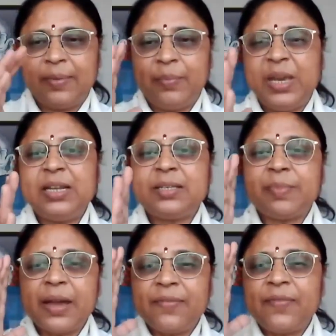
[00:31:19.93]
means
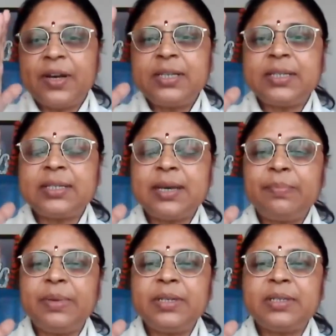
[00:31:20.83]
my first
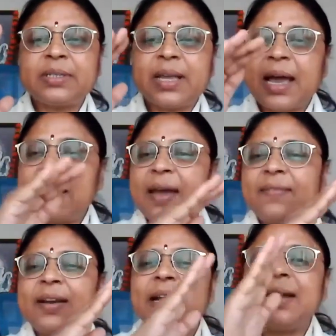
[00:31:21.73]
step is I have
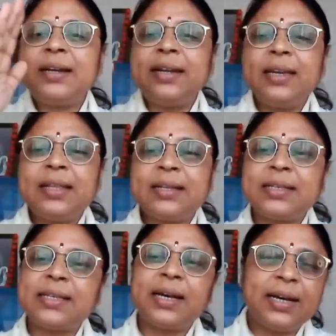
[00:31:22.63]
clarity that
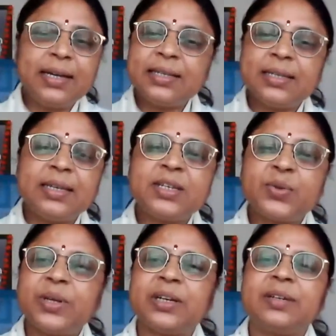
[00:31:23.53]
Saha is
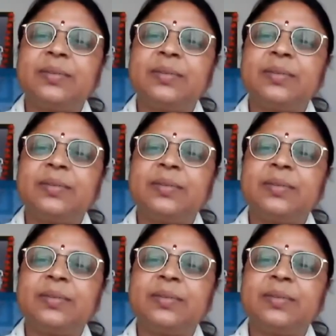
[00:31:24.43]
Ishvara.